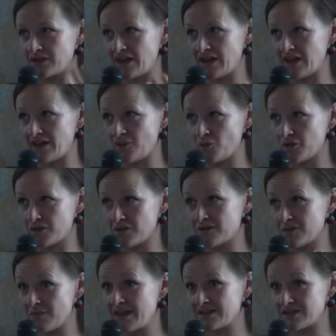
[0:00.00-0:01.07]
the
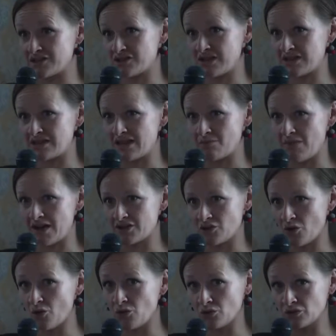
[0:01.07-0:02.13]
message that they might
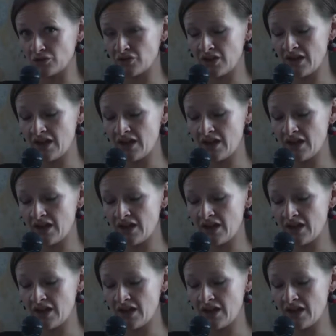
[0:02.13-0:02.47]
hold.